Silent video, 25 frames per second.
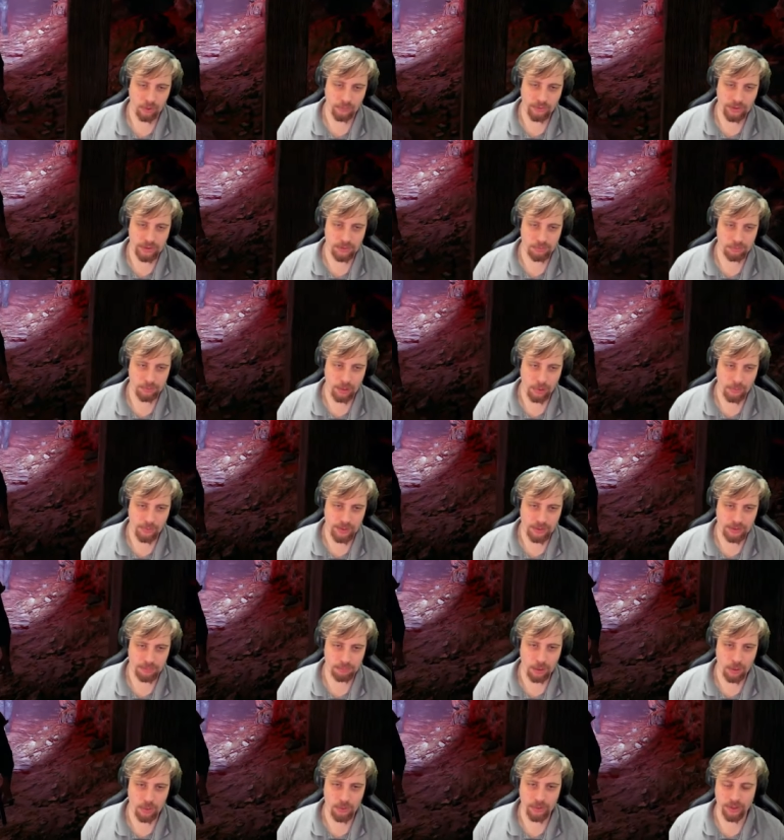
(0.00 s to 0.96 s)
Always,
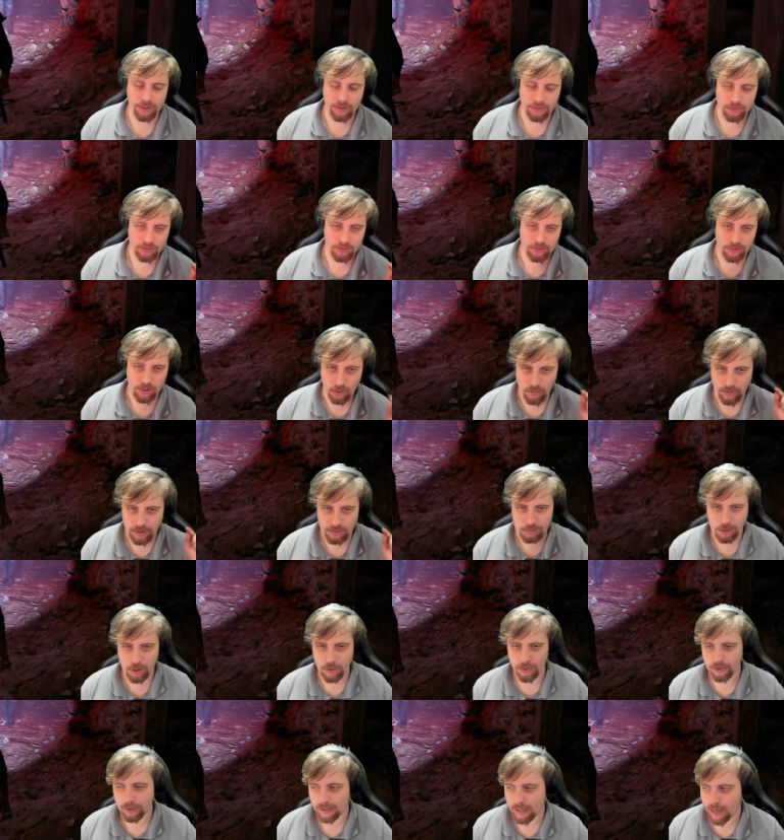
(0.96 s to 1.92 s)
always poking. Always
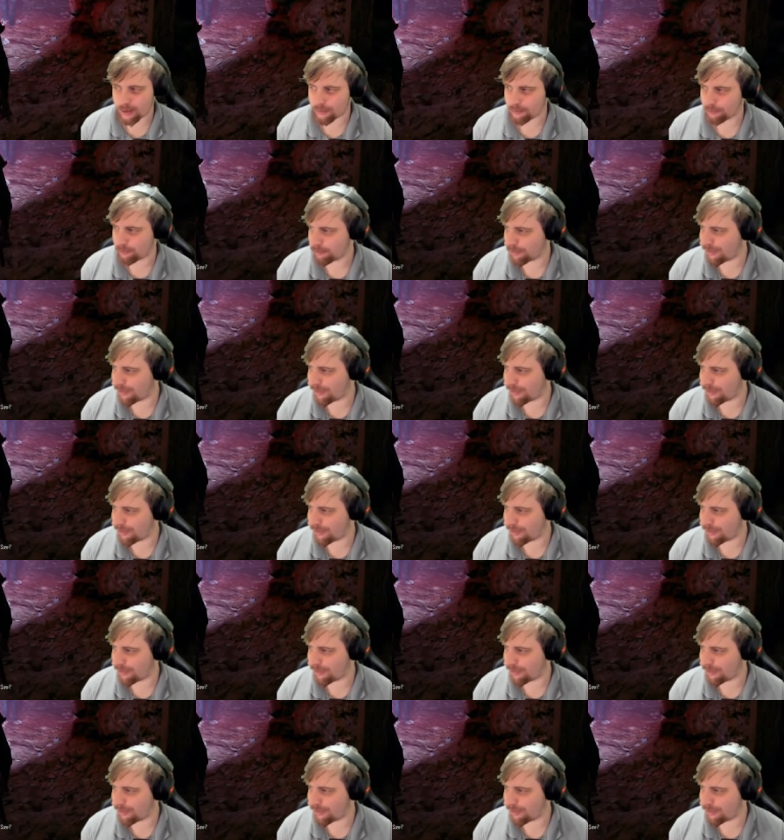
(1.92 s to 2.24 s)
poking at him.